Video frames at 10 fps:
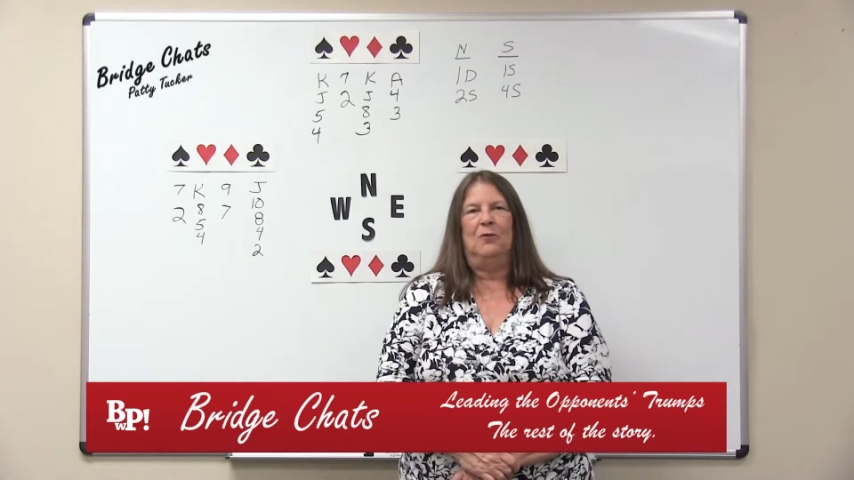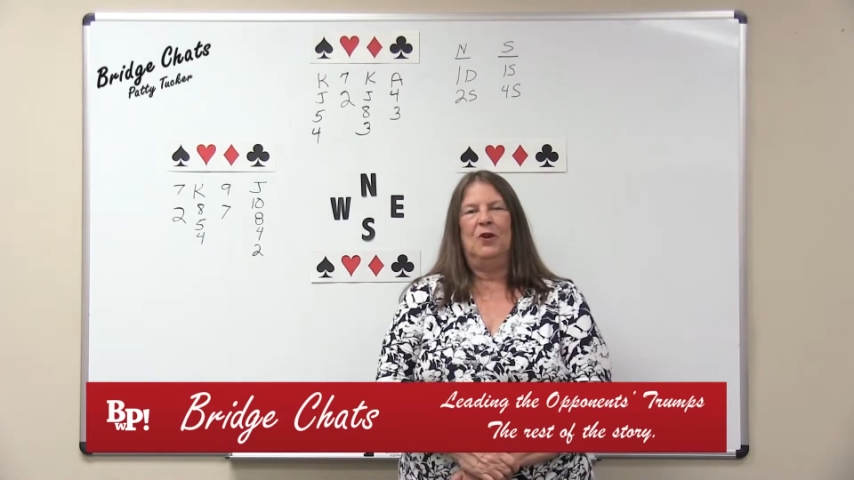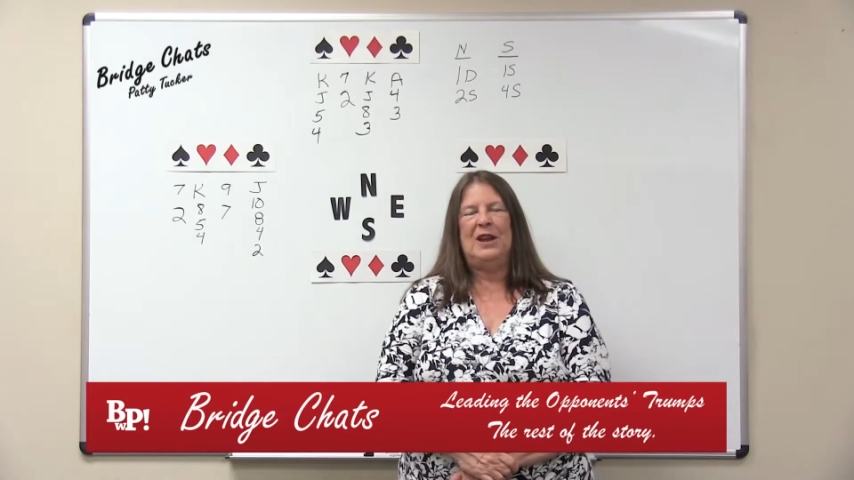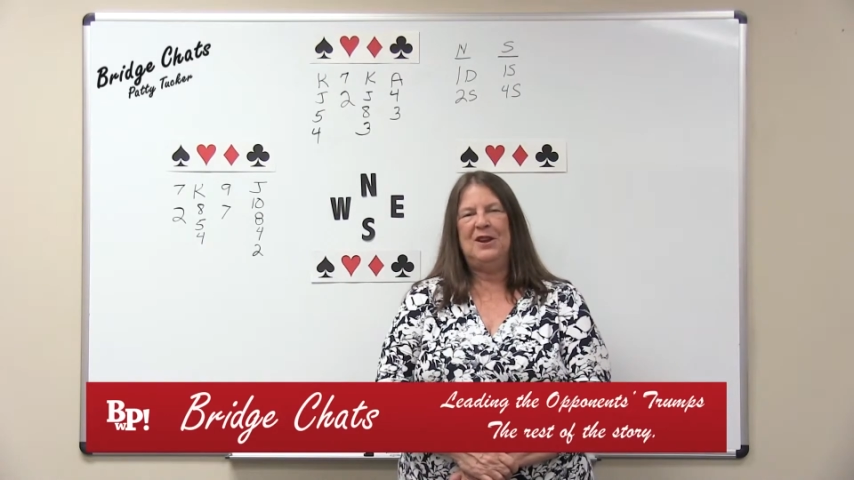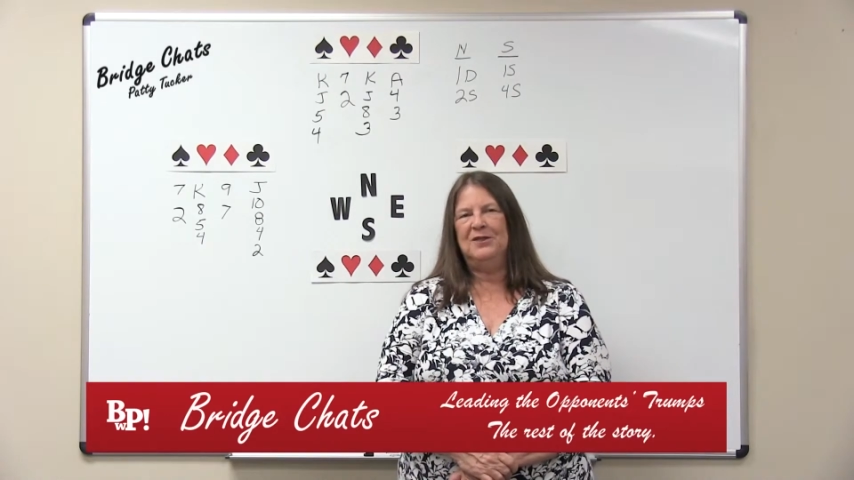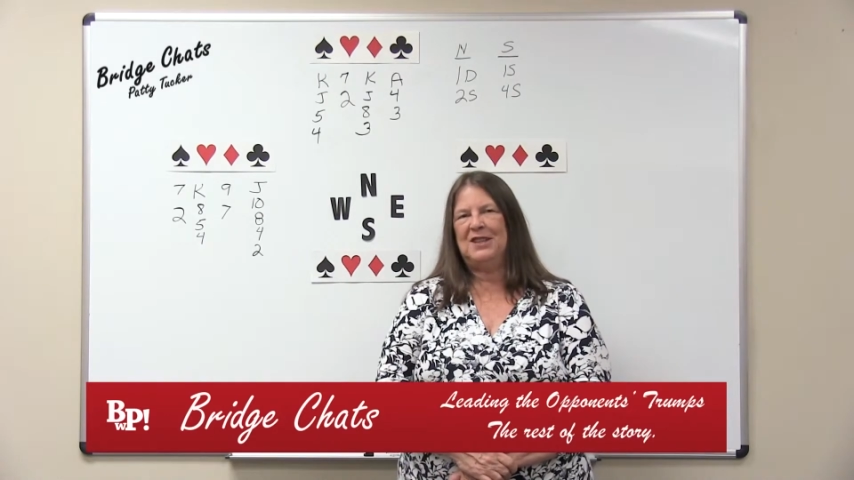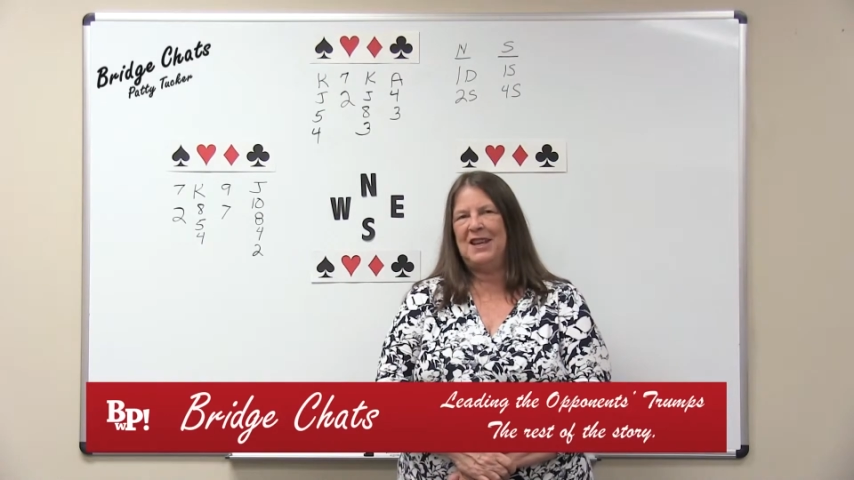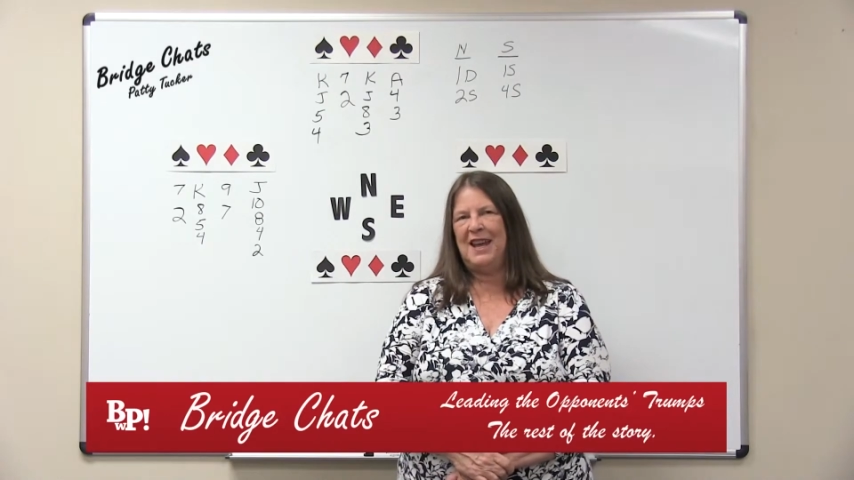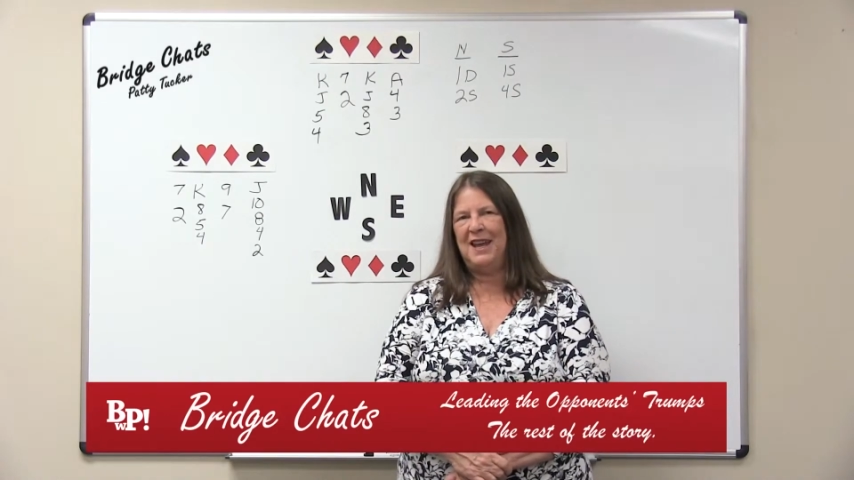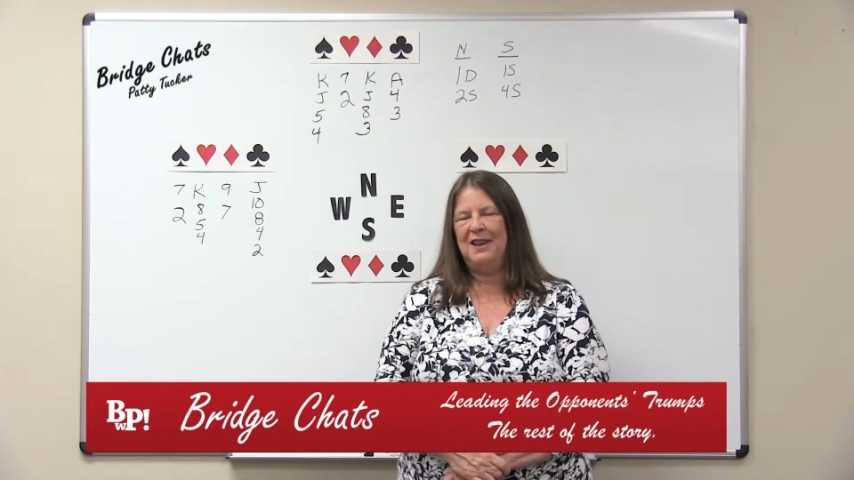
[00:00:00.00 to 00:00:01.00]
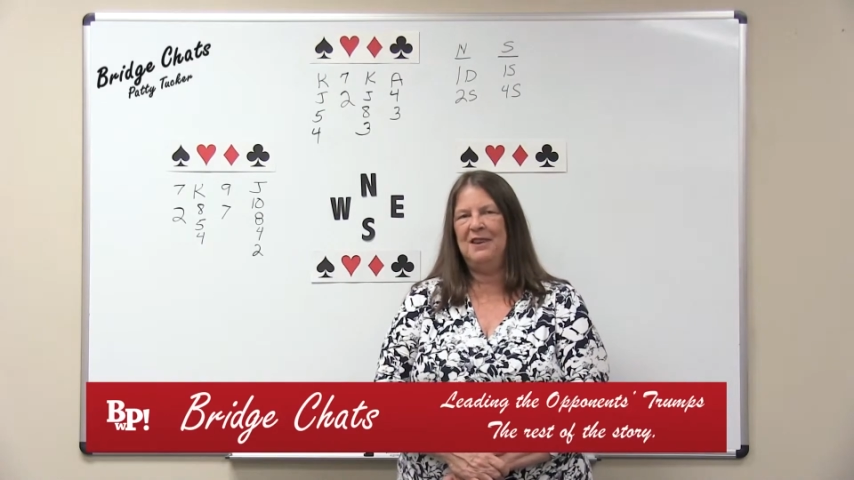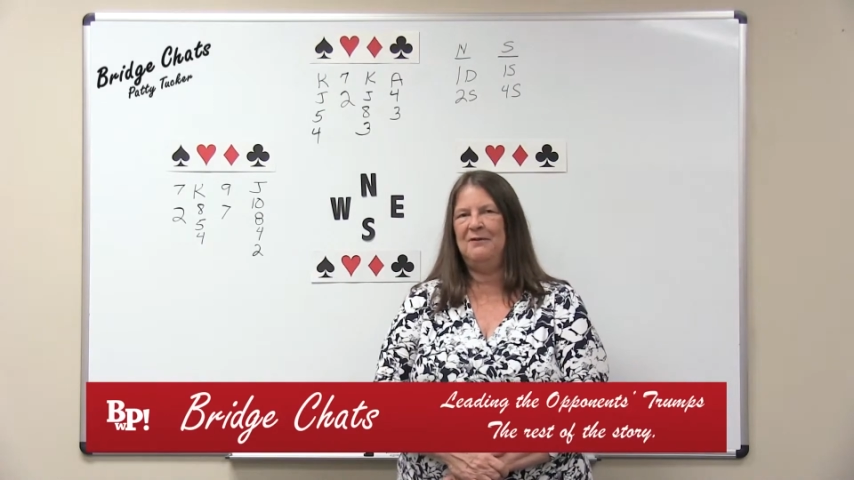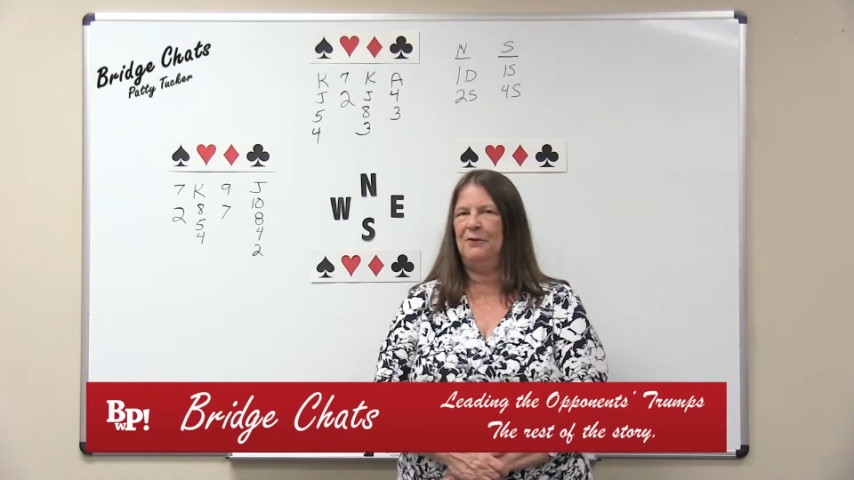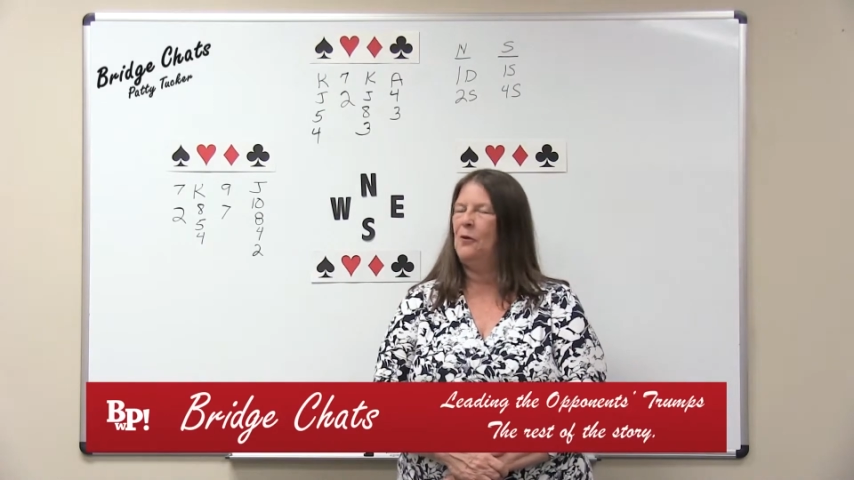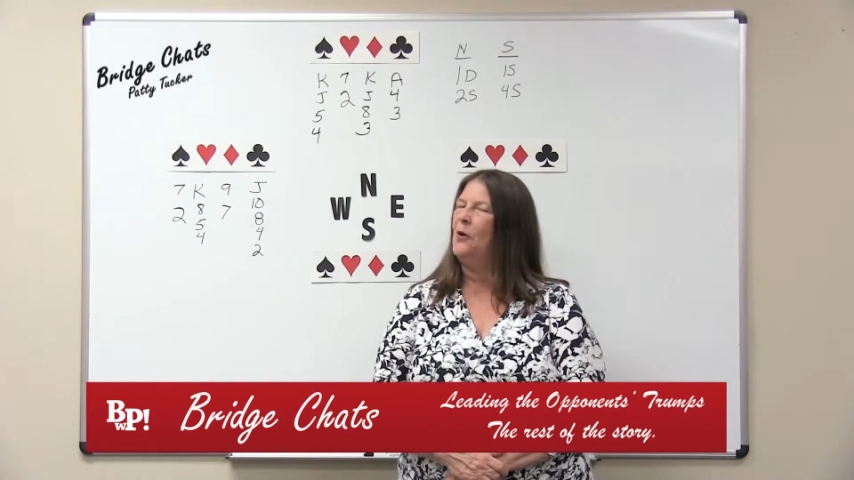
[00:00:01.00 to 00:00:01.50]
We're here today
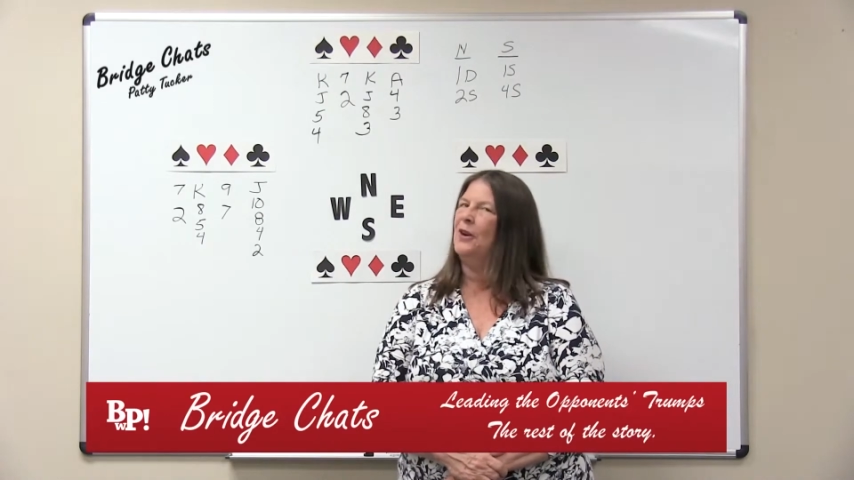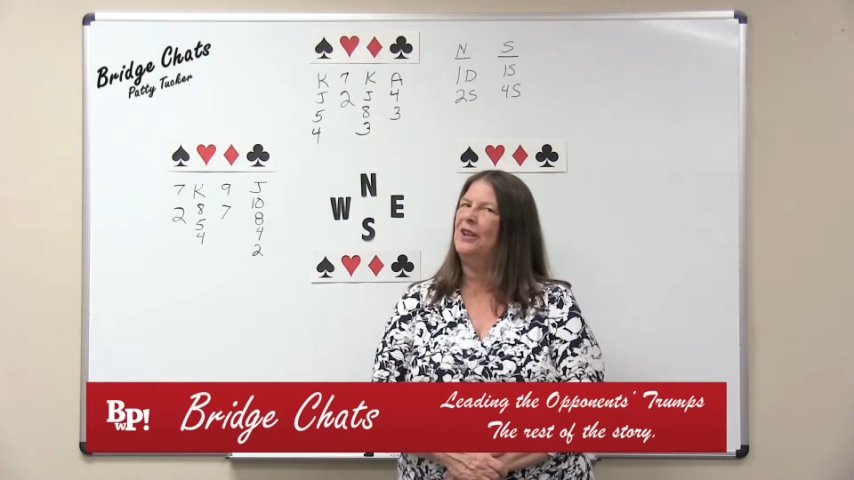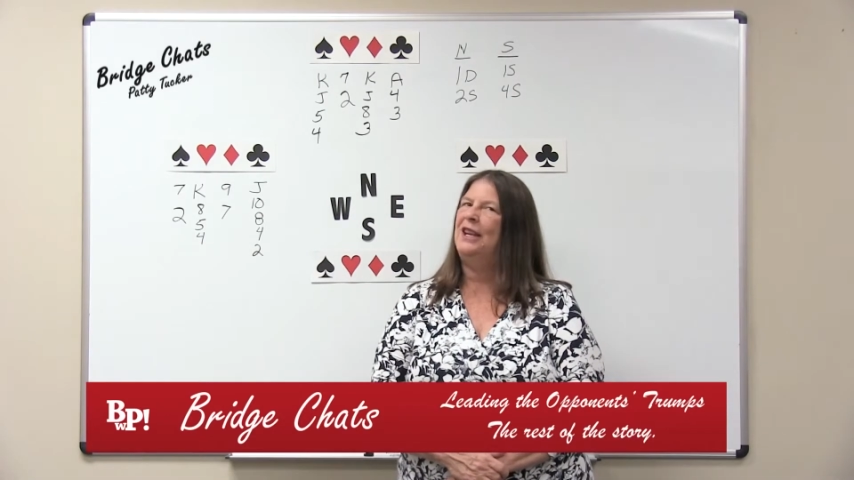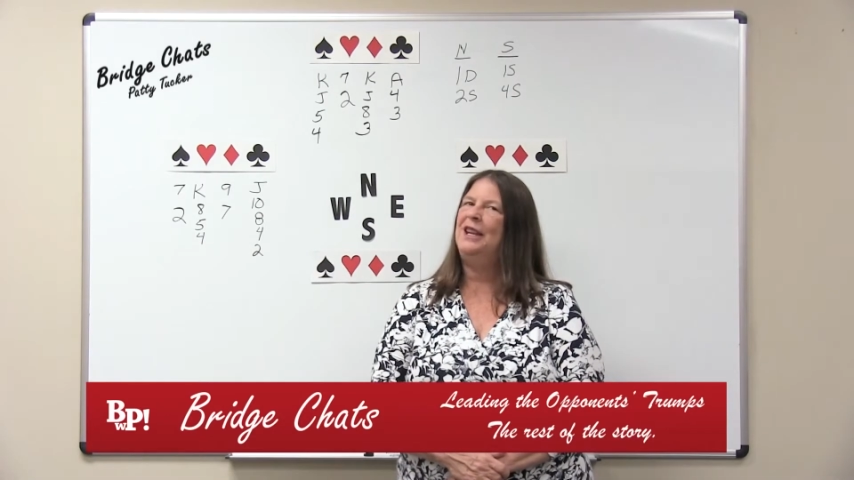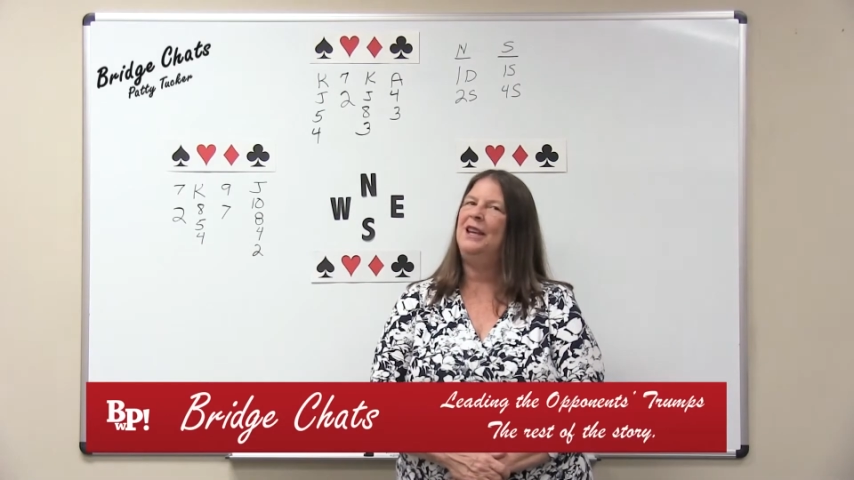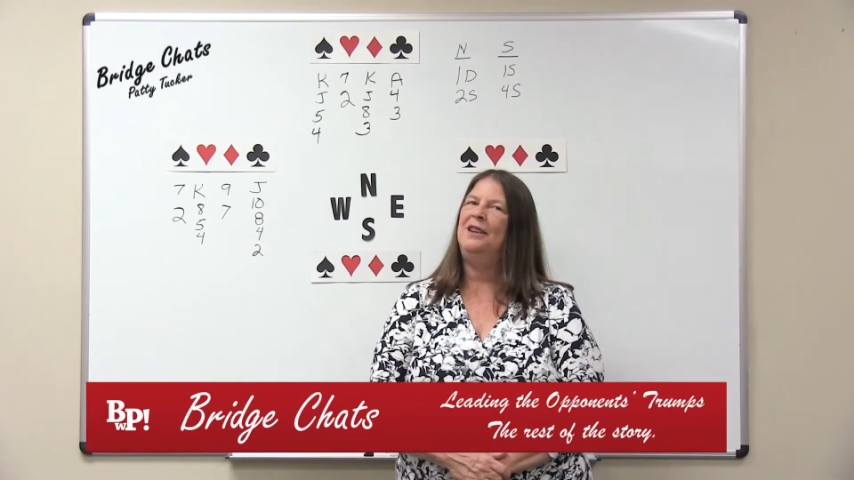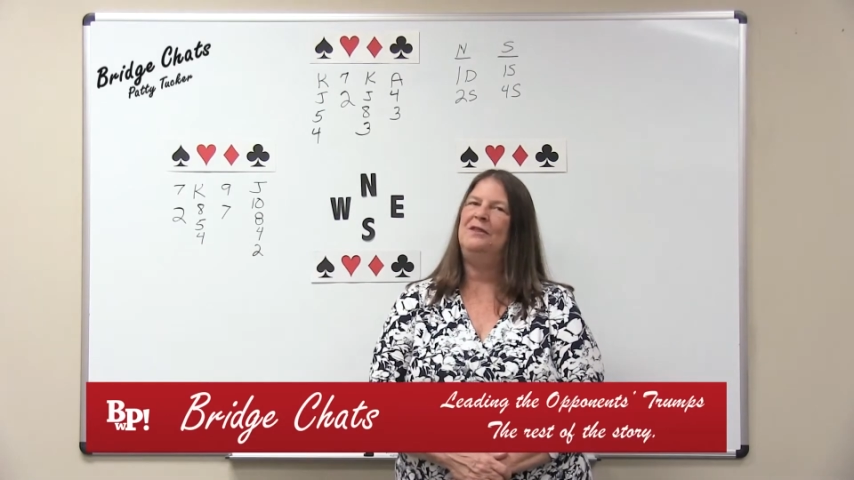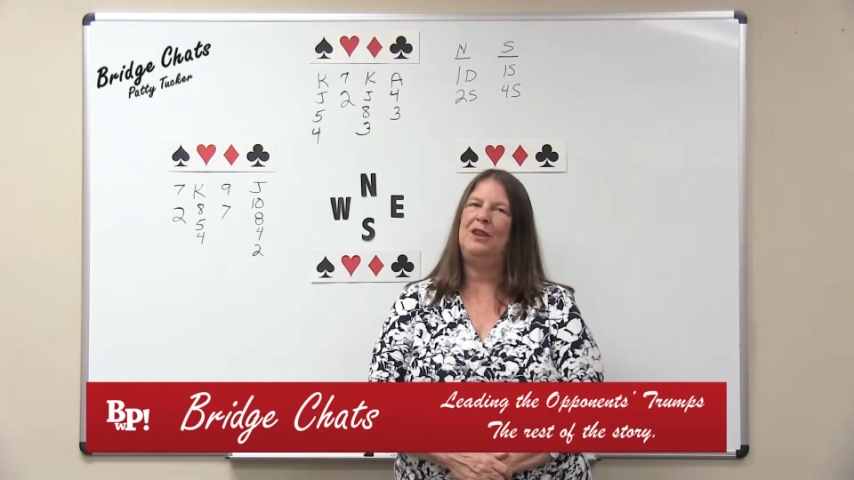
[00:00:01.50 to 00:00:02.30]
for leading